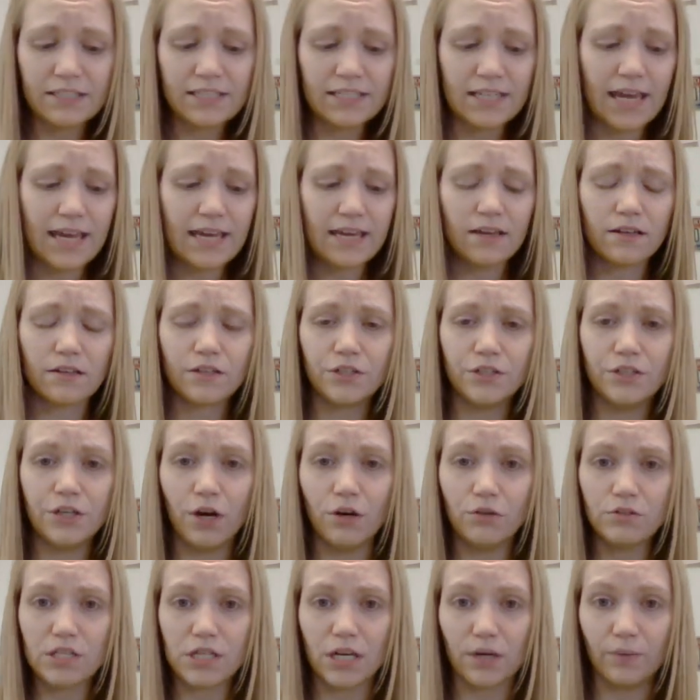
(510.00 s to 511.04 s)
Take
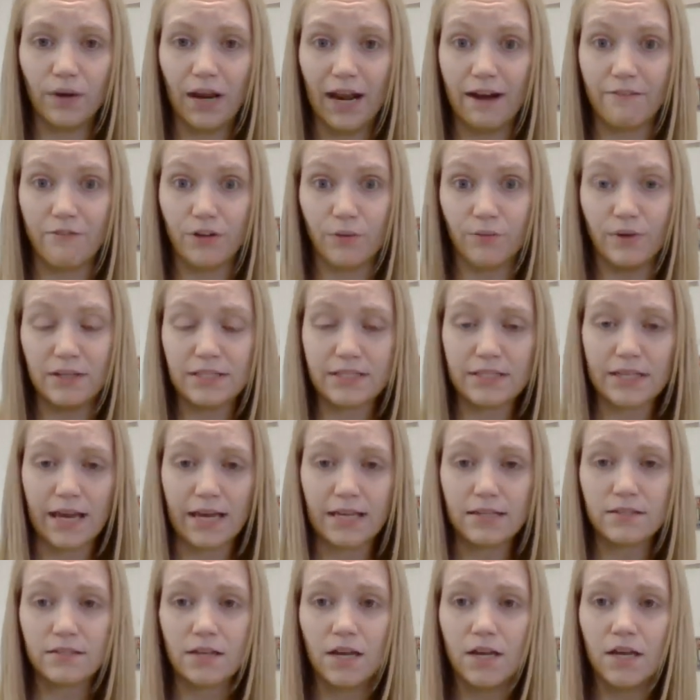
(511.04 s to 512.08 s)
notes on what everyone
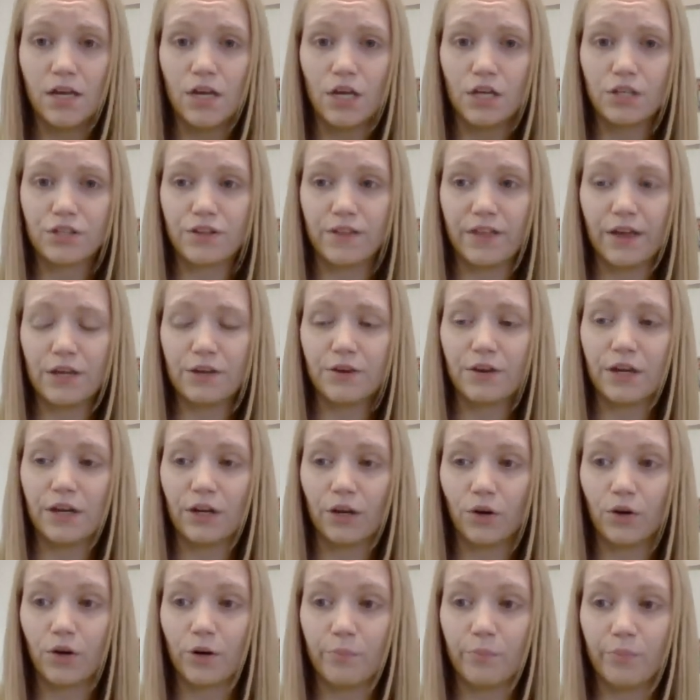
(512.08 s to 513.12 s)
says so that you can
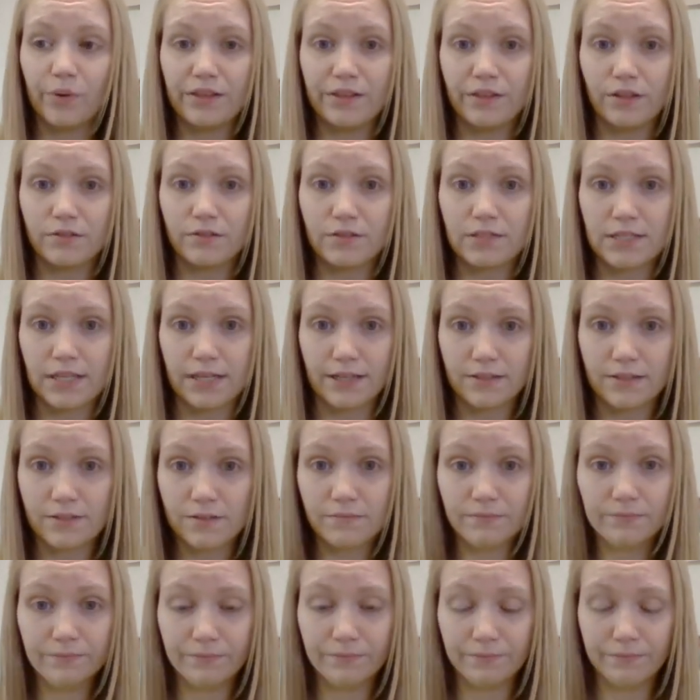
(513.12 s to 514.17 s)
incorporate those things.
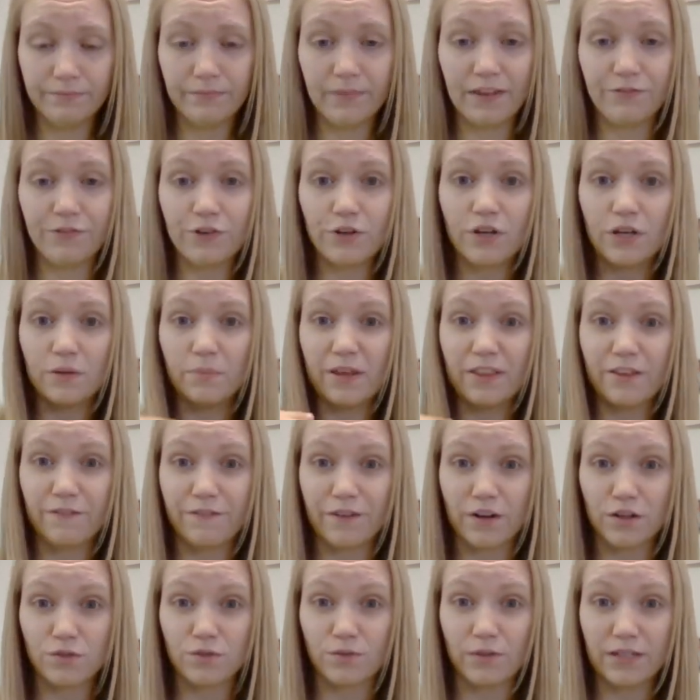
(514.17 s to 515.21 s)
If you could be the
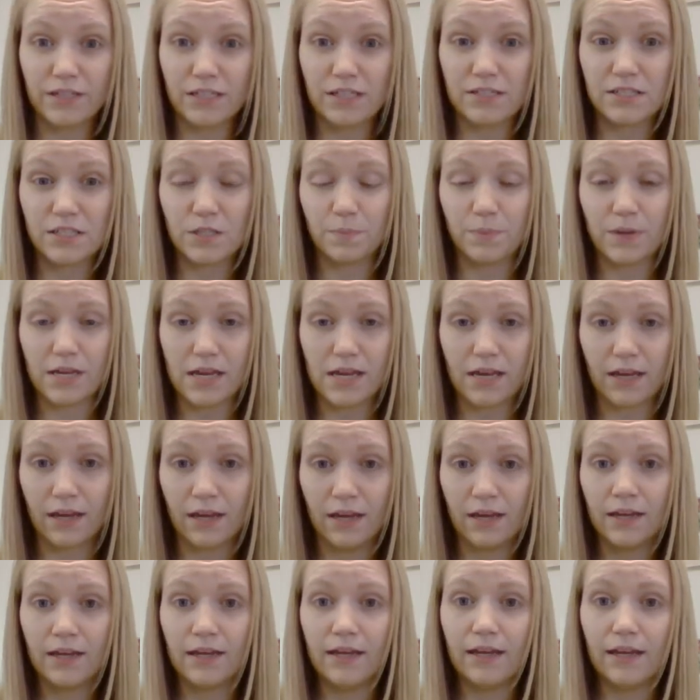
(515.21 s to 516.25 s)
first one to speak
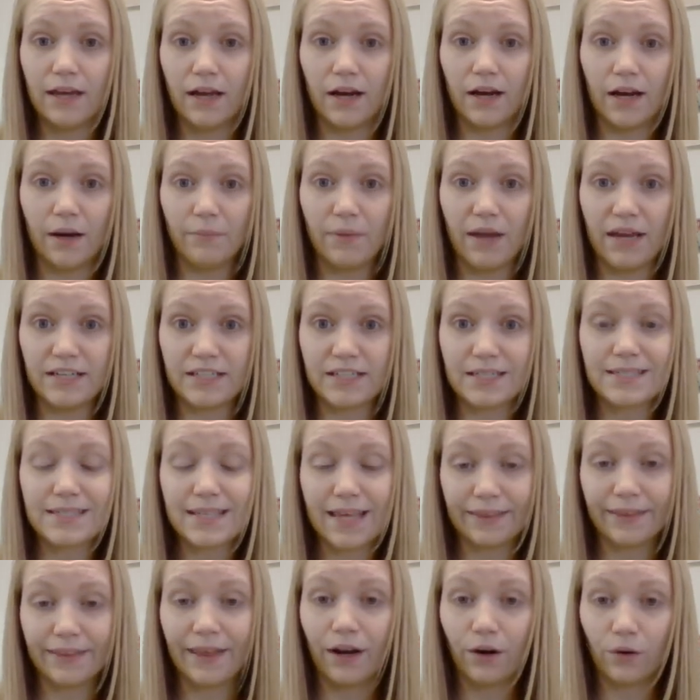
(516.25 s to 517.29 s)
and to
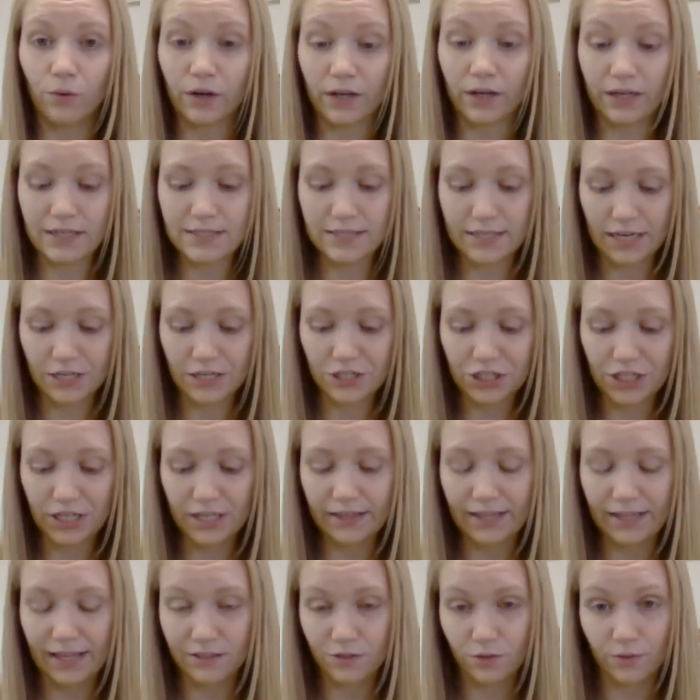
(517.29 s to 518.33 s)
set that
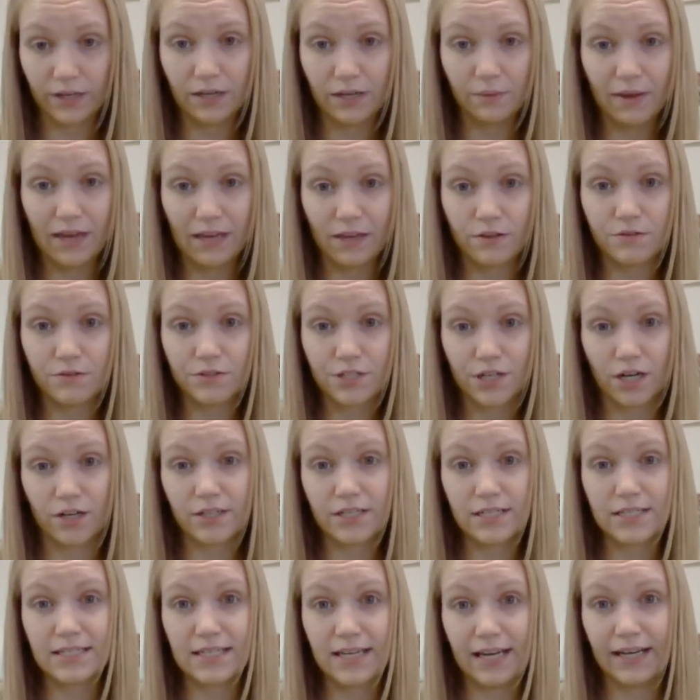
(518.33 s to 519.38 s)
organization, that's going to make you start
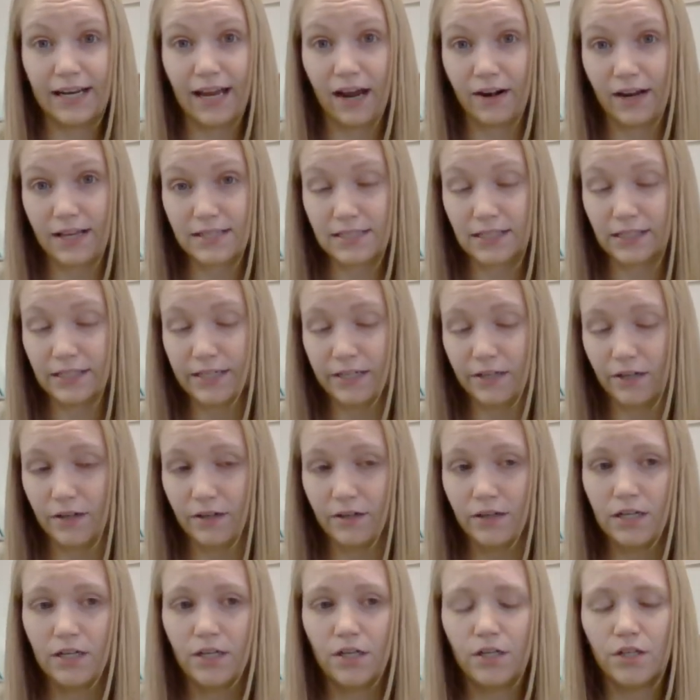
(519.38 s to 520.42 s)
to stand out as a
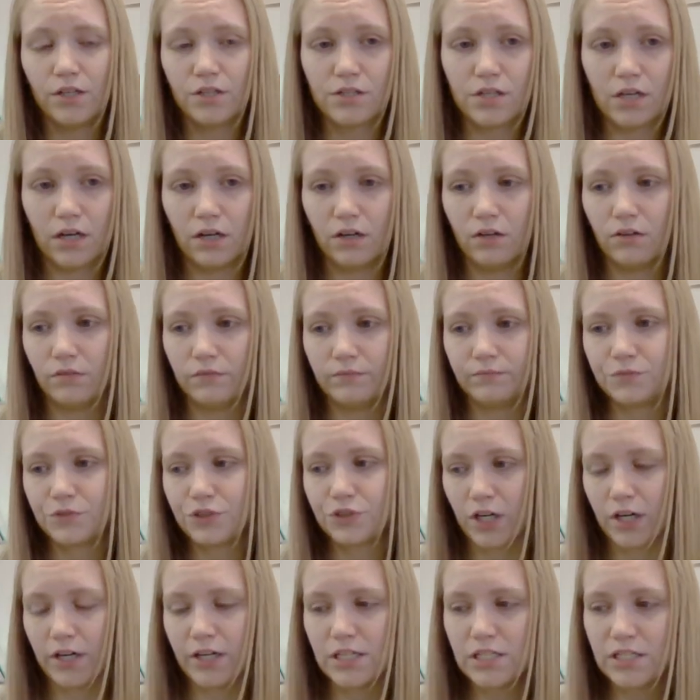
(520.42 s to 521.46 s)
leader. So
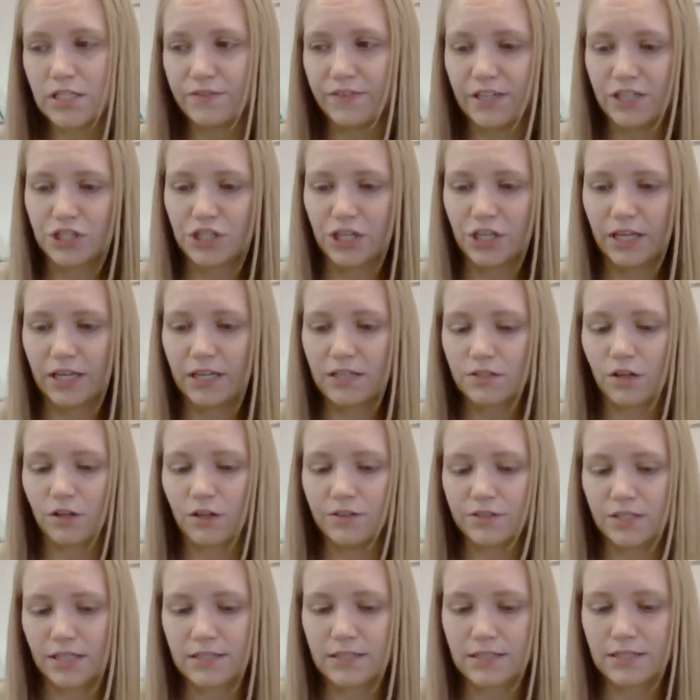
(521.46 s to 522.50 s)
Johnny's finishing his
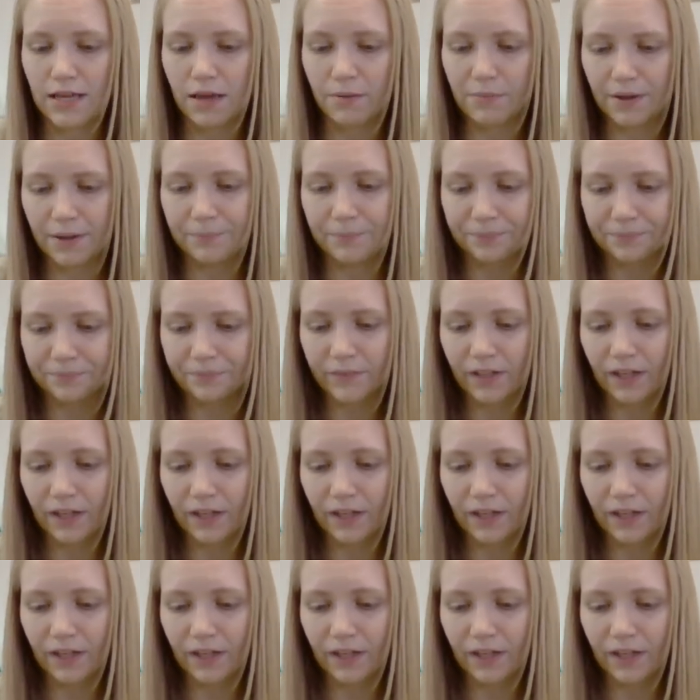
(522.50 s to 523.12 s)
closing statement.